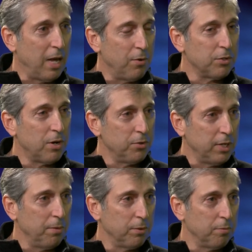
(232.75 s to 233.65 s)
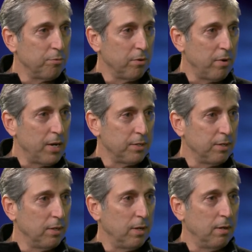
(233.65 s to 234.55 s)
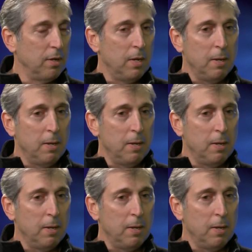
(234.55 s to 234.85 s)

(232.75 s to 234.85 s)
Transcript: I was always able to progress, and